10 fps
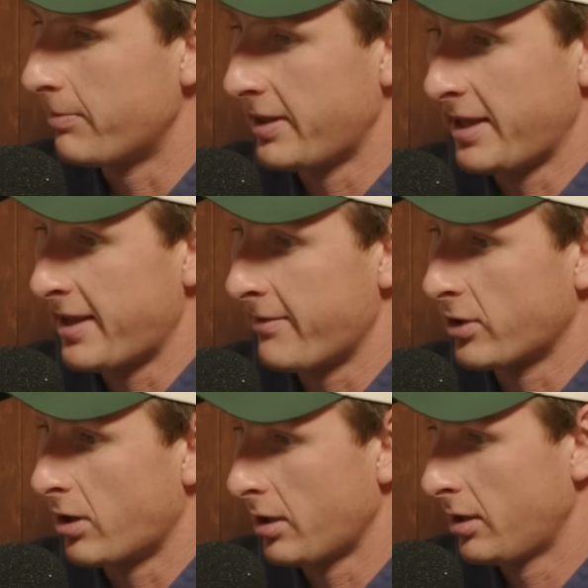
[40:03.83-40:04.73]
But then they've
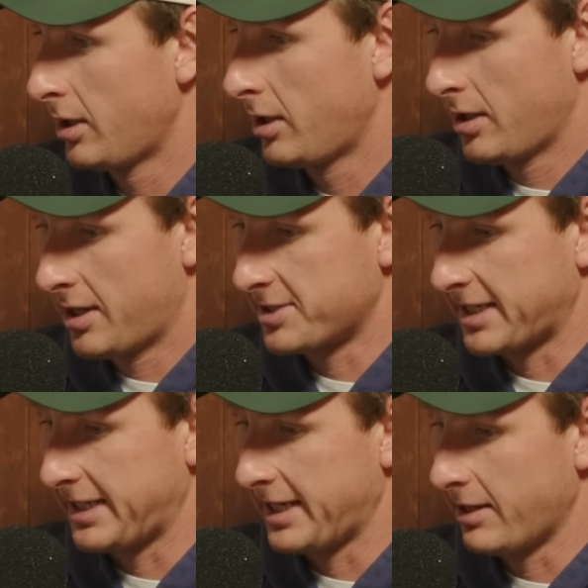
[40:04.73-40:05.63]
got see
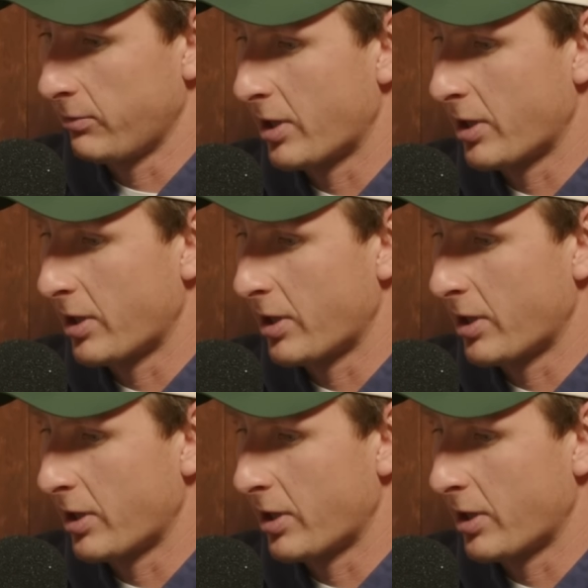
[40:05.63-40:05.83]
here